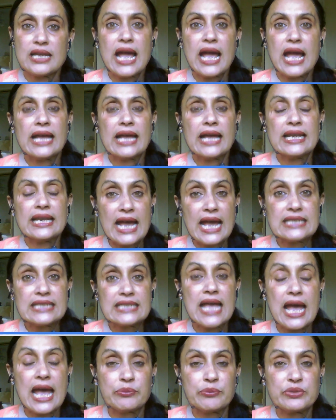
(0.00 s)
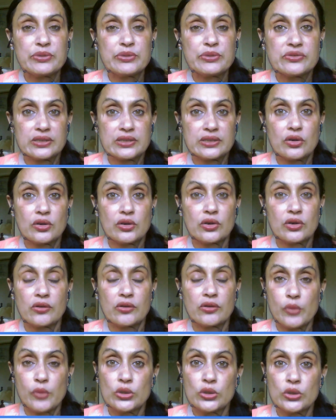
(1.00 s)
and as happens a lot of
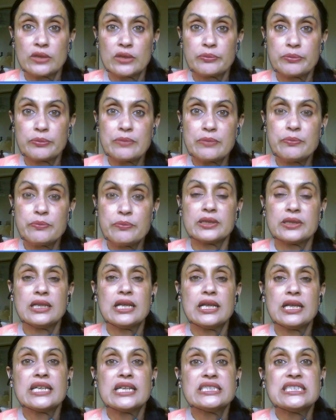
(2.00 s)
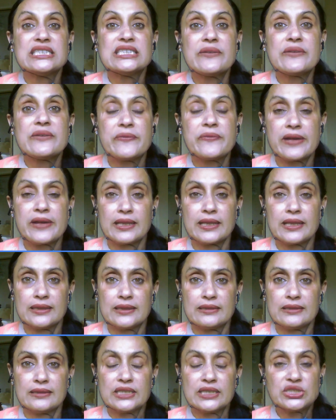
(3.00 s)
older people, she fell.
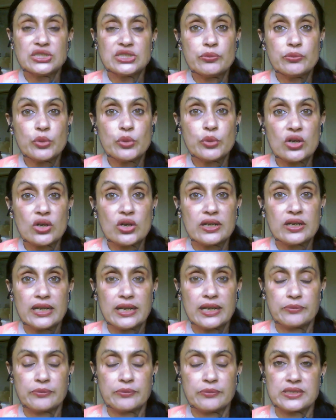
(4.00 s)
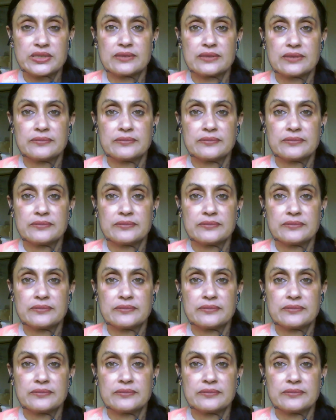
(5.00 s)
She broke her hips.